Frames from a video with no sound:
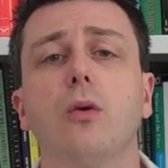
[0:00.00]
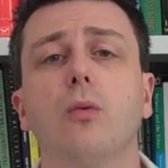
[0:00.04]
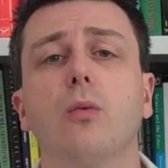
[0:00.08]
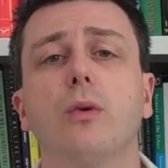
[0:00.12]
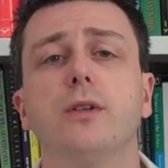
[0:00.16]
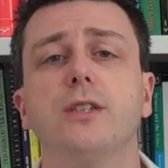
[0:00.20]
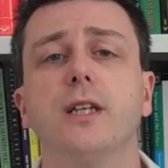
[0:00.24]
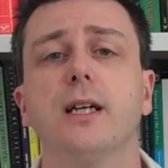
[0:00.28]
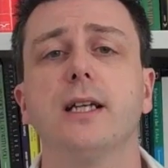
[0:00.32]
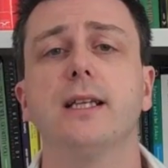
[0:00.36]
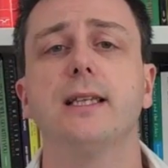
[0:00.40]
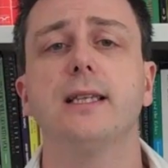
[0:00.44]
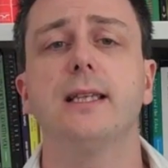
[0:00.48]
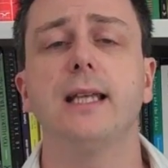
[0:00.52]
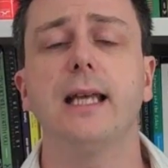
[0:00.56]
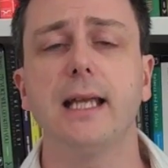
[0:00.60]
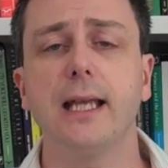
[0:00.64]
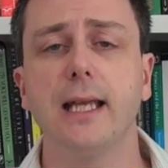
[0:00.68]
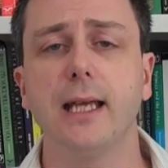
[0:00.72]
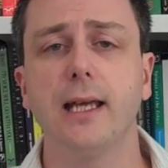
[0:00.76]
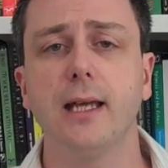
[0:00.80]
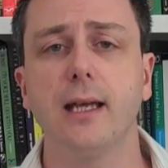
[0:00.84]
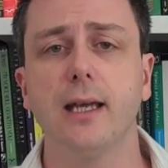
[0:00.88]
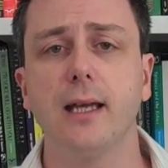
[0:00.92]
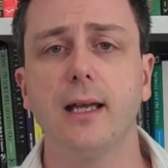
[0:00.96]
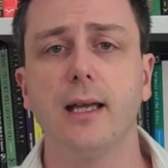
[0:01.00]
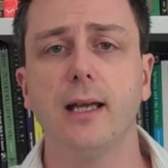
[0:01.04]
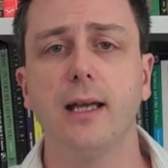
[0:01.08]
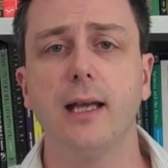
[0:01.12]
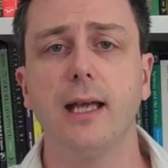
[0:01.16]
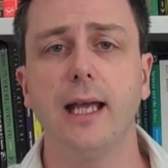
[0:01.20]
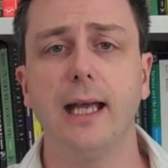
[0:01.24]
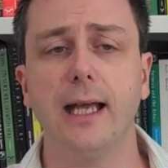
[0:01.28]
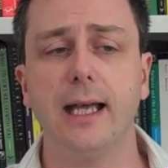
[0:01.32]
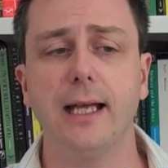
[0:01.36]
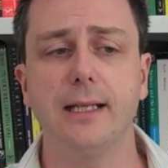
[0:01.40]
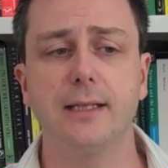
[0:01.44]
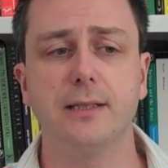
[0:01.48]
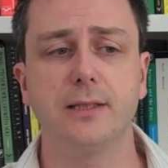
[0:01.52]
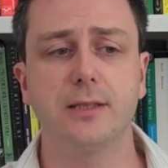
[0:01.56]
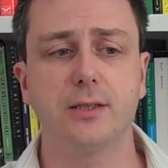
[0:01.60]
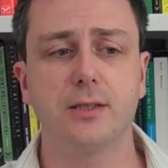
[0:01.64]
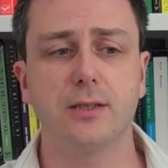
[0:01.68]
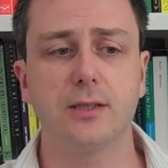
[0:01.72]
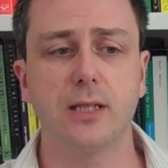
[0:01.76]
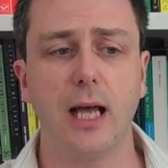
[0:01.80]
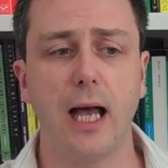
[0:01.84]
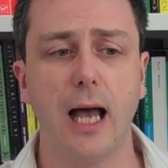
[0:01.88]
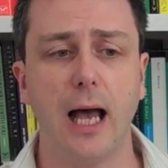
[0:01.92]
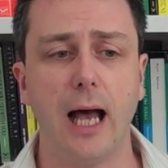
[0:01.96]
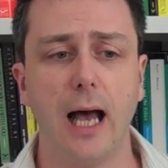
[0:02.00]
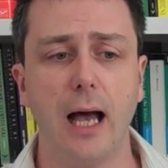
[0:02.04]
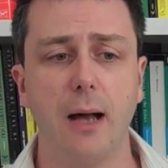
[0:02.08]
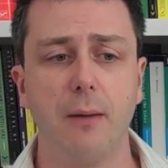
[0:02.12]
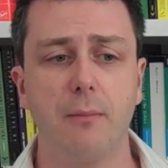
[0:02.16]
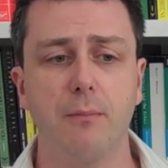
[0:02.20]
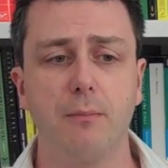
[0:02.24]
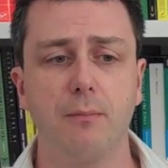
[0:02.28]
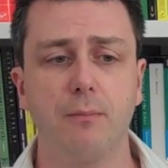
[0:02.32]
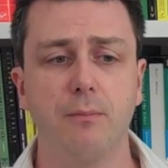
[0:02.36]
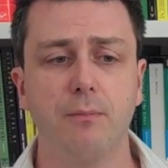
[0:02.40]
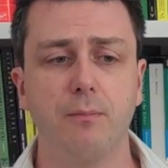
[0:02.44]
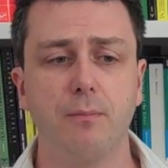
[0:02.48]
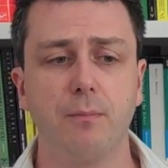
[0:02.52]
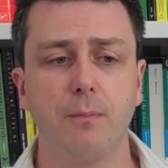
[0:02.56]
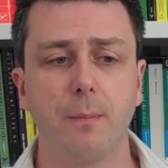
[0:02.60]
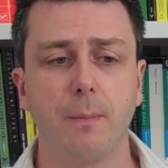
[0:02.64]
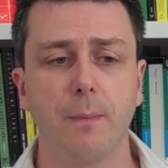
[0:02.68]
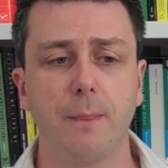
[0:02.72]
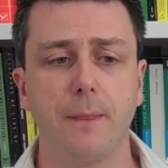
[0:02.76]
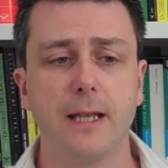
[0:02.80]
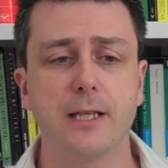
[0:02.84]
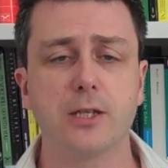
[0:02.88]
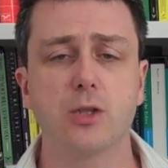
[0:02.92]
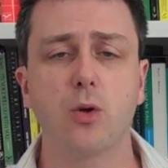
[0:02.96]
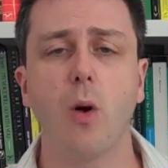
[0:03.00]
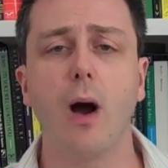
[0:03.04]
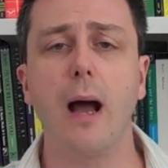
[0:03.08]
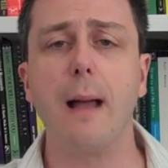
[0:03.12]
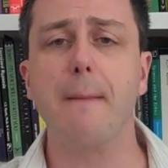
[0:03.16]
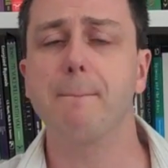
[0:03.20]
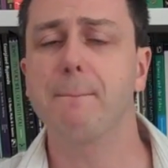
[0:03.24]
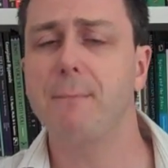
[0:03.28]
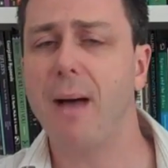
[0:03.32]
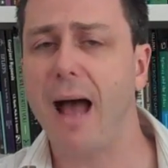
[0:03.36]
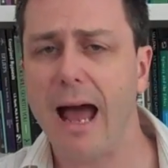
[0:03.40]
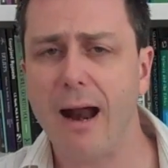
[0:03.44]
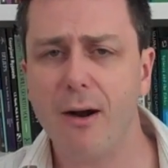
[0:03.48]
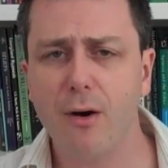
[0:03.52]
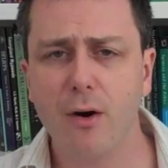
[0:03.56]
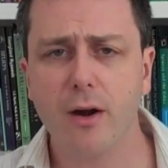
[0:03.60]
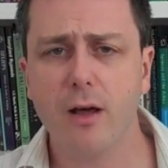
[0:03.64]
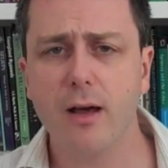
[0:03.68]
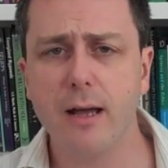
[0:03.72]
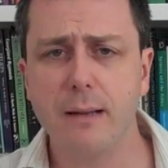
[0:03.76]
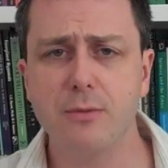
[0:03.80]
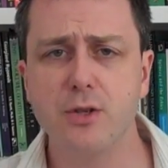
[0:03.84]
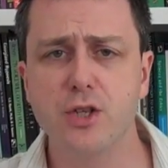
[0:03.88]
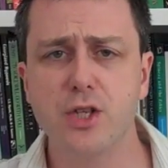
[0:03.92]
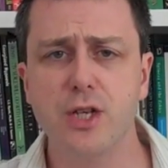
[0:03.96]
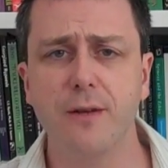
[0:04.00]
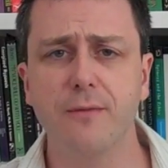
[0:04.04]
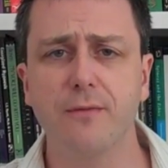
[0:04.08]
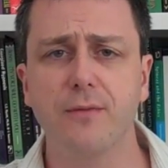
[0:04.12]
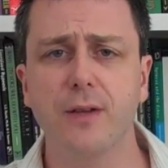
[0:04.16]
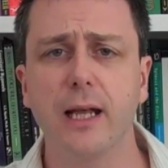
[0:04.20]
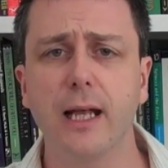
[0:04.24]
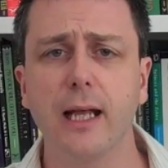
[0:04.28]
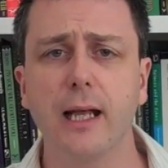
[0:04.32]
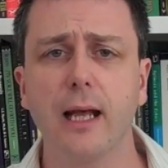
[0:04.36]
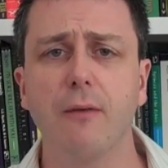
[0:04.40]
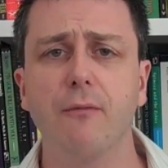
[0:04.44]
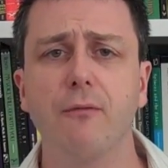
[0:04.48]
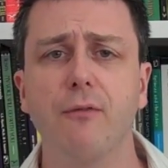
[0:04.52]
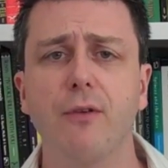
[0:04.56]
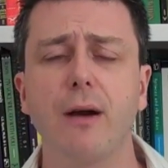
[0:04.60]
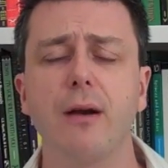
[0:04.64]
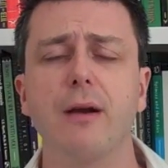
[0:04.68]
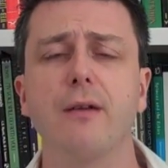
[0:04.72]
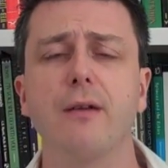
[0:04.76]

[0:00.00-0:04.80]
which I think is um, is quite paradigm shifting and very,